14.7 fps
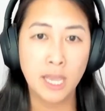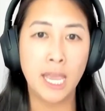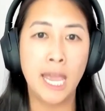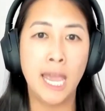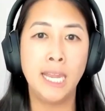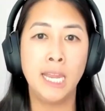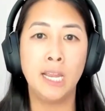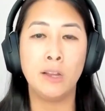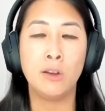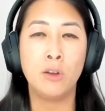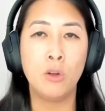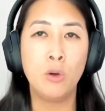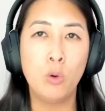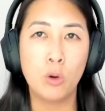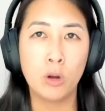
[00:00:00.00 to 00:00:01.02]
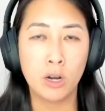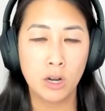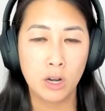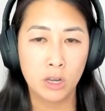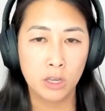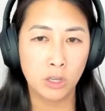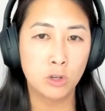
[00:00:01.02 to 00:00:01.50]
and ignore
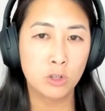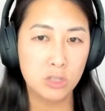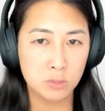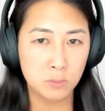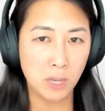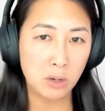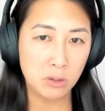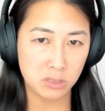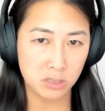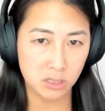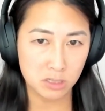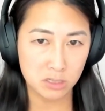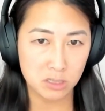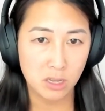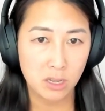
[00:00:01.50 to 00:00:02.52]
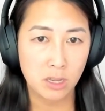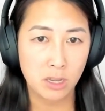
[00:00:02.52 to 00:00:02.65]
your spouse's.